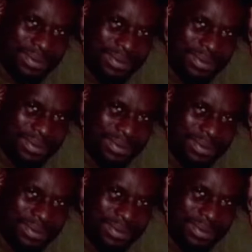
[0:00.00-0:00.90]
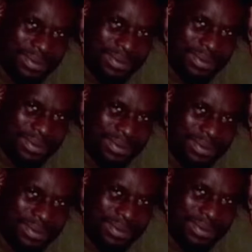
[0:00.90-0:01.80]

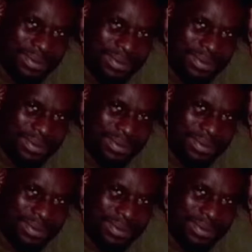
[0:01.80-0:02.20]
(silent)